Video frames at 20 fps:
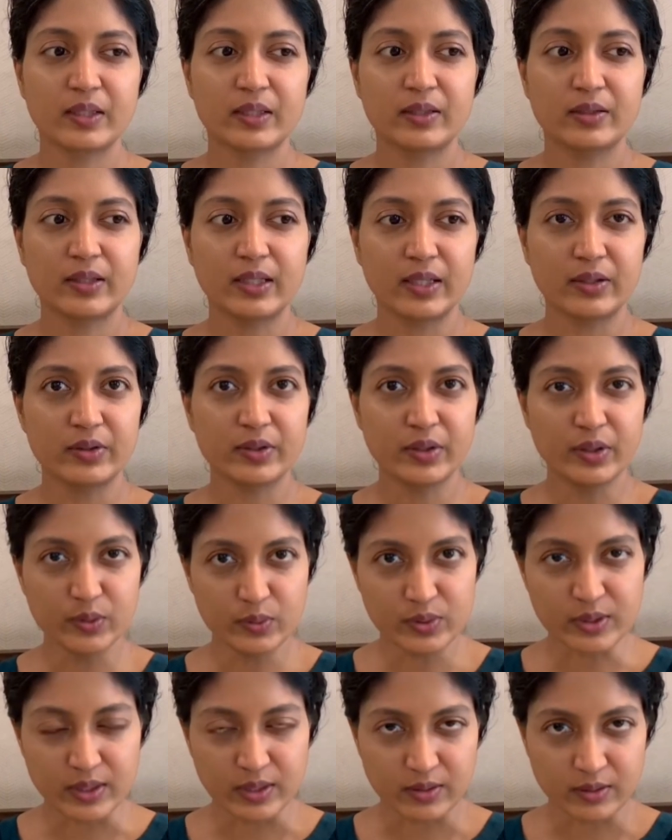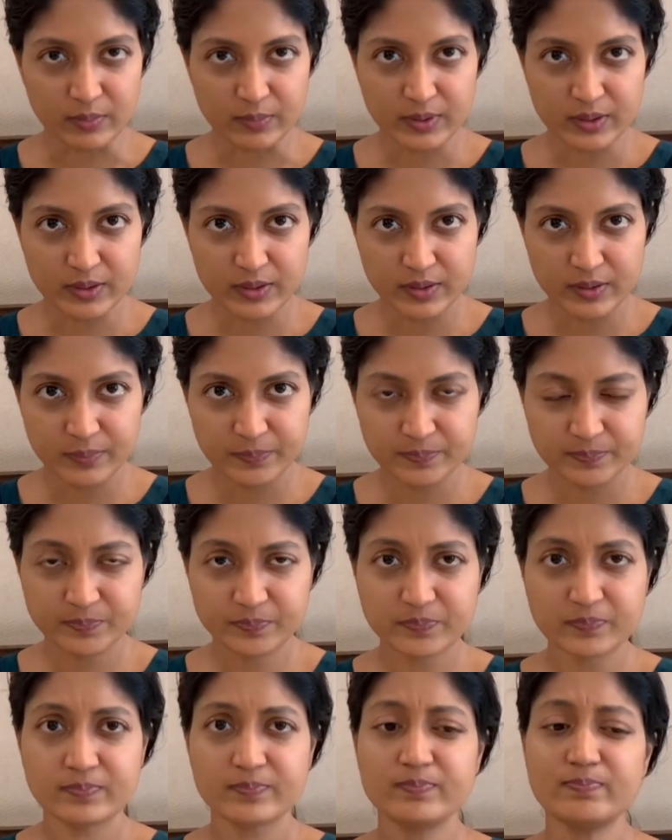can reduce a little bit.
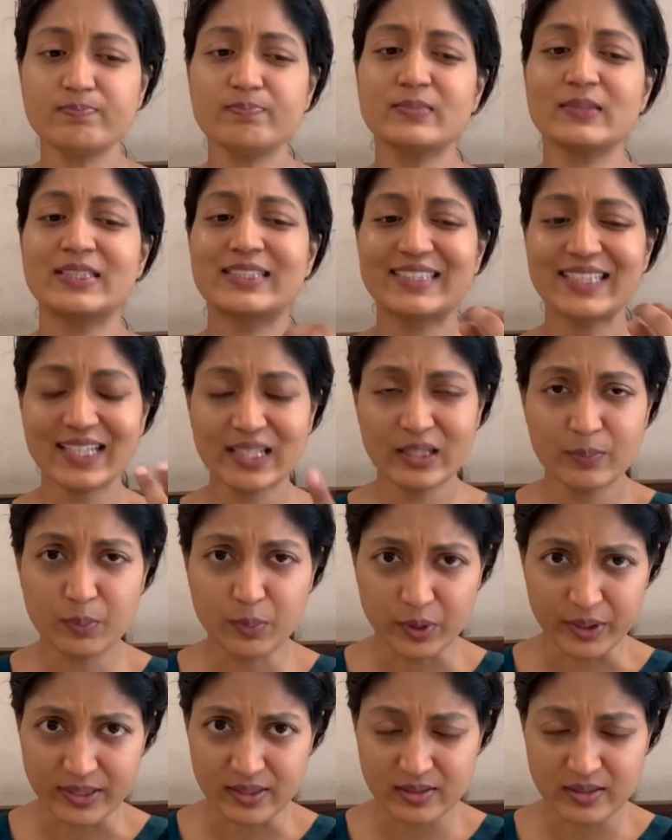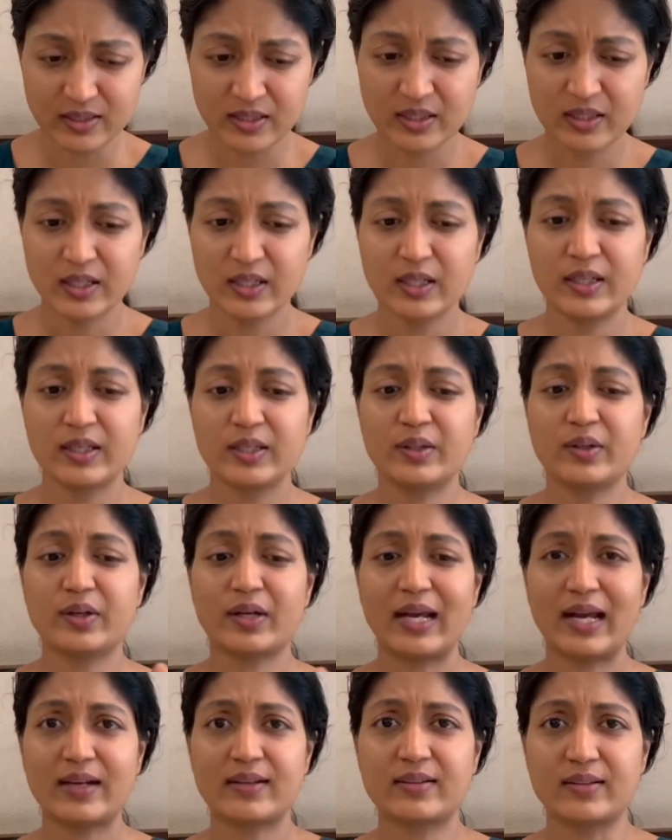Second point, your
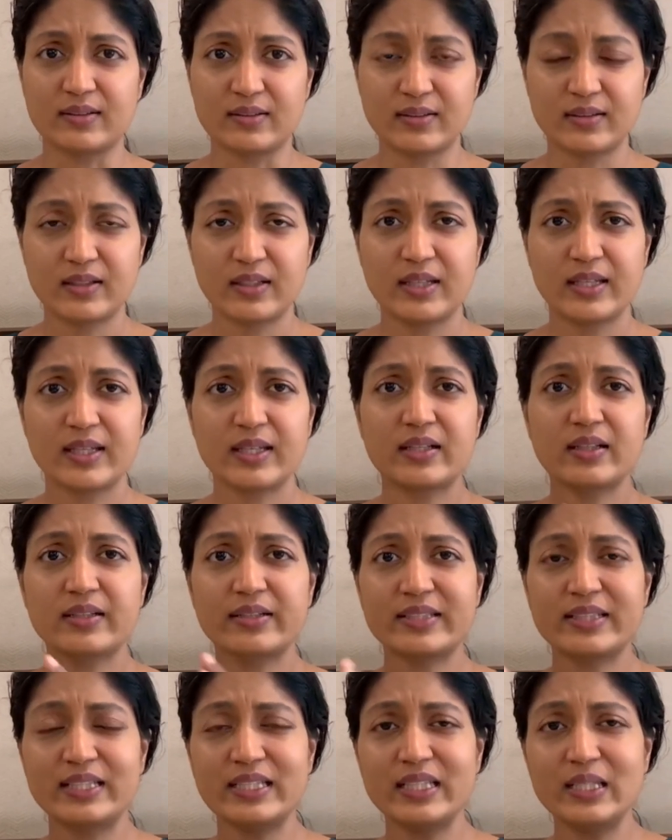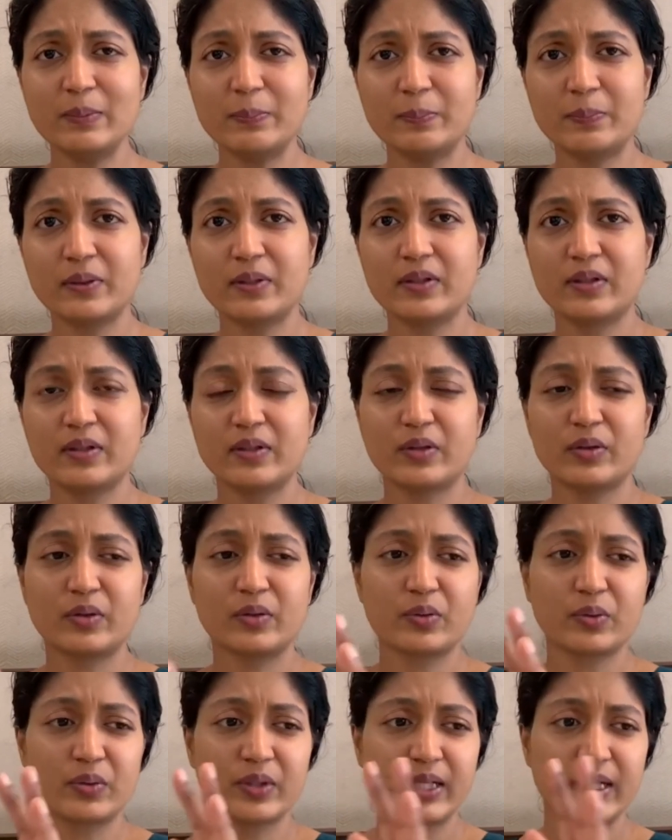ankle. It'll keep
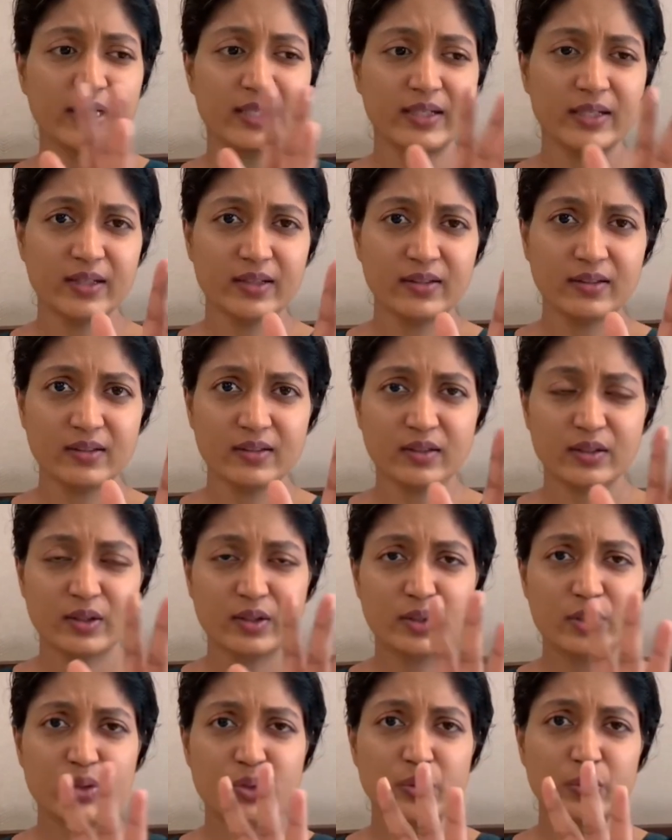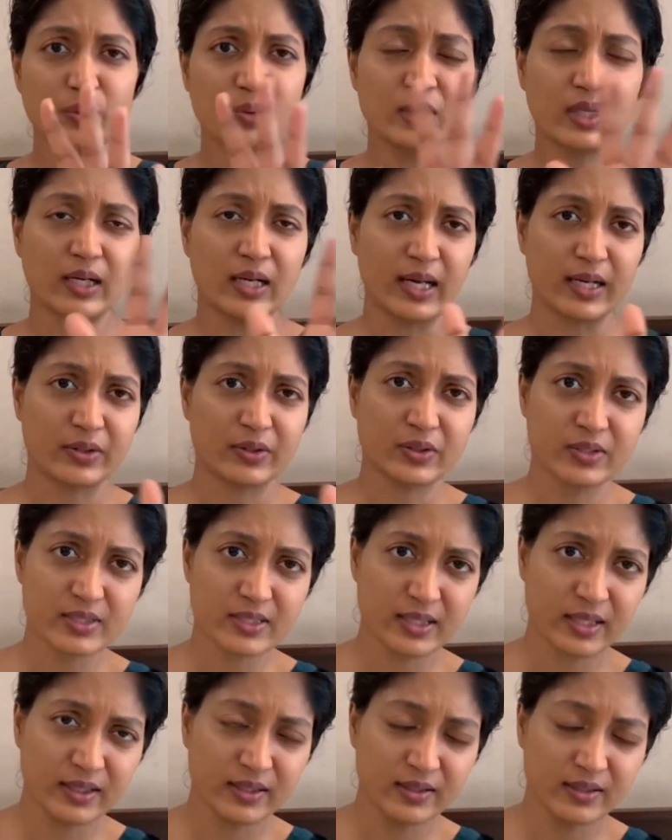rotating to the lateral
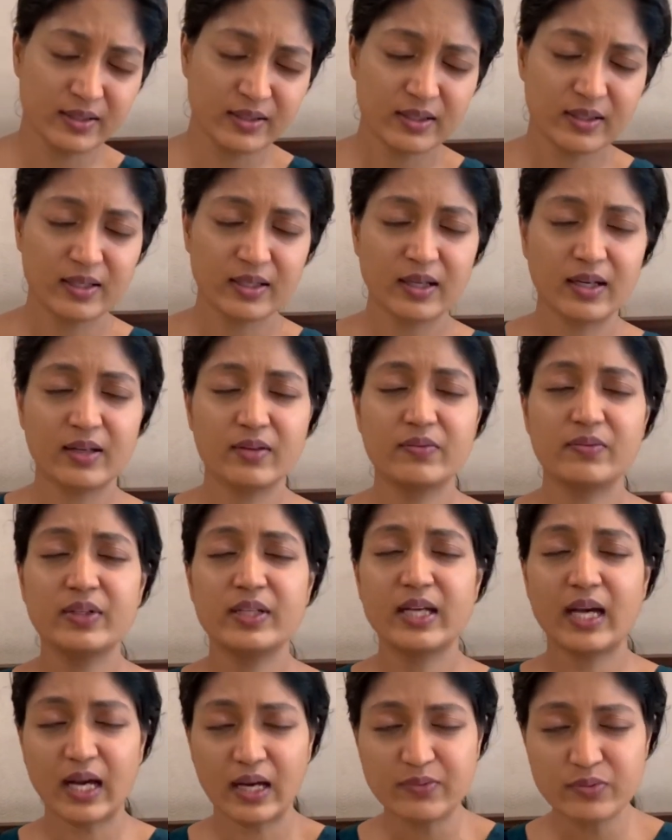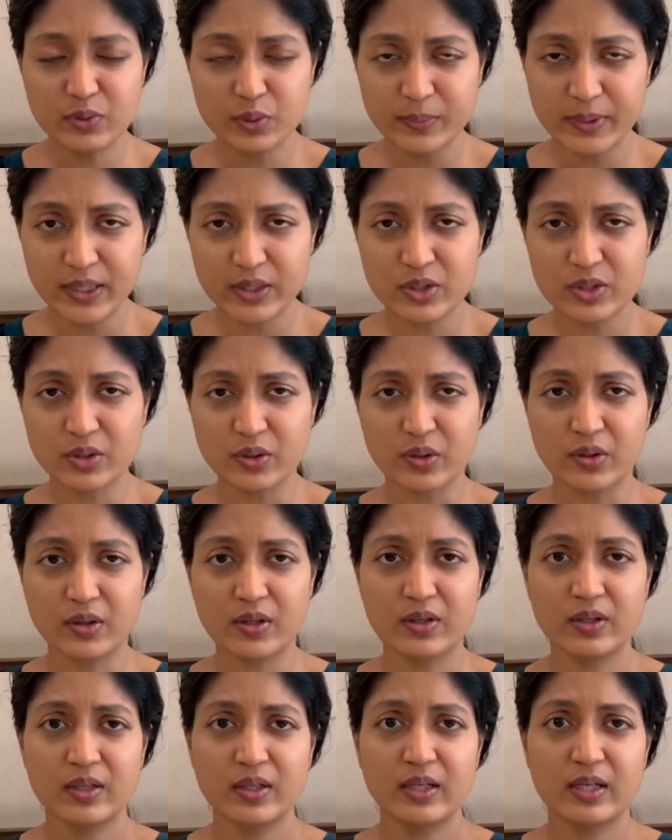side, and we have to make sure
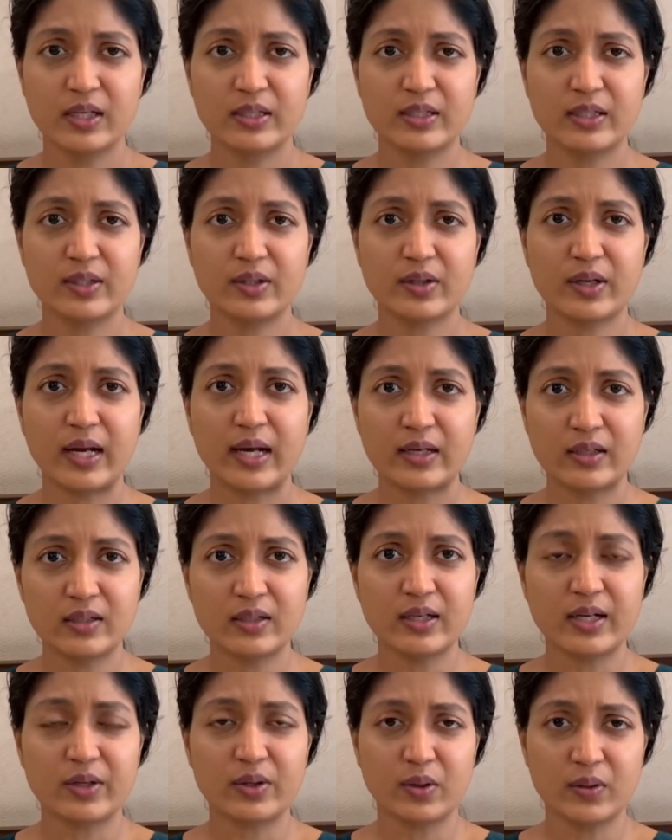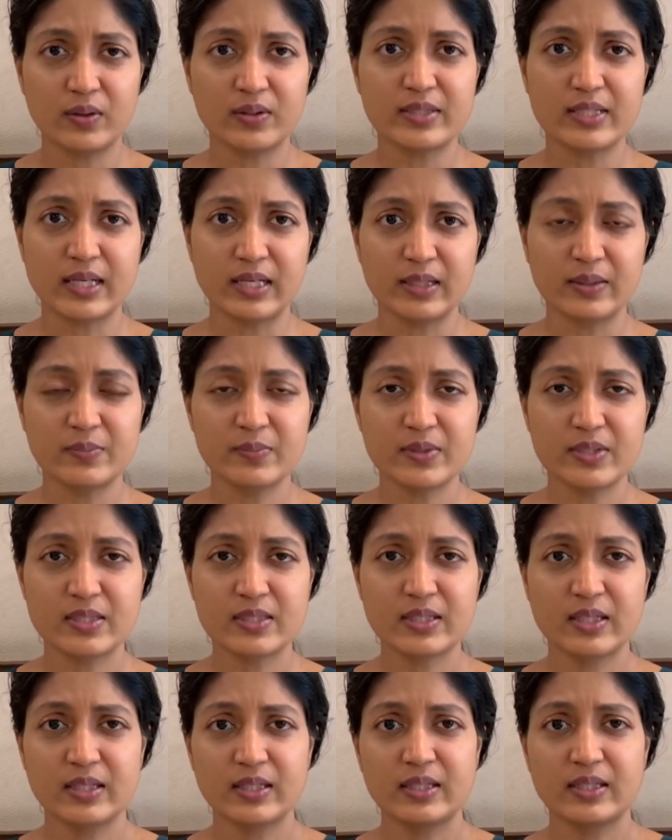that your ankle at all times
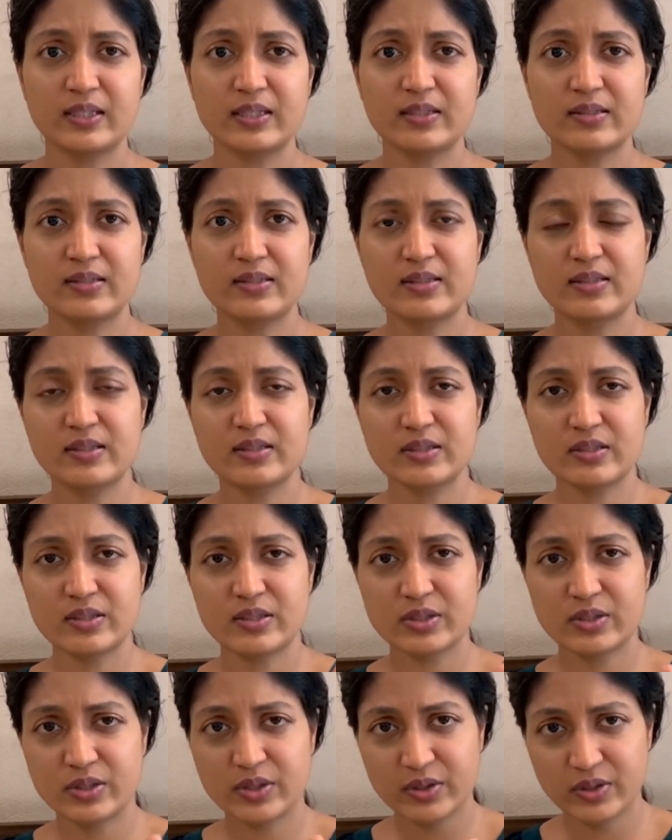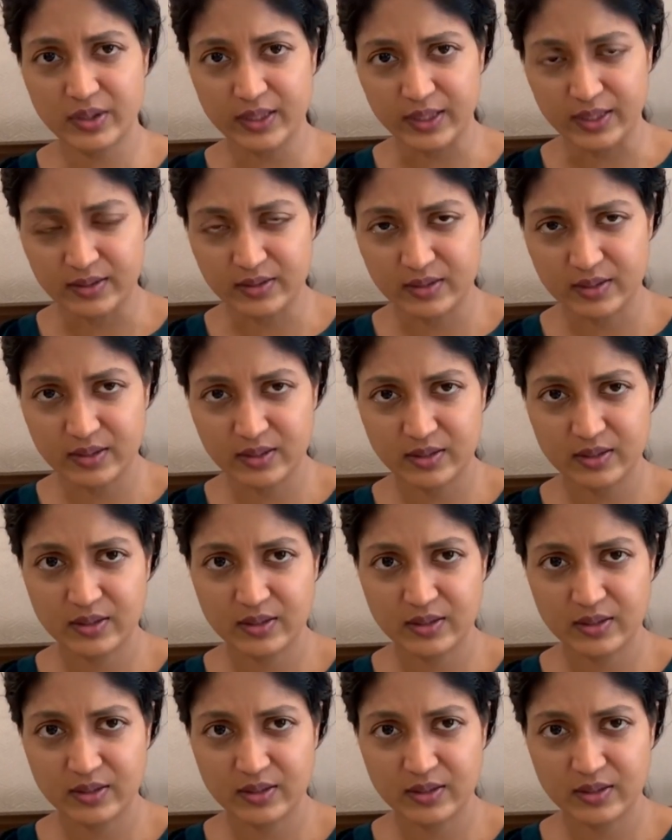is straight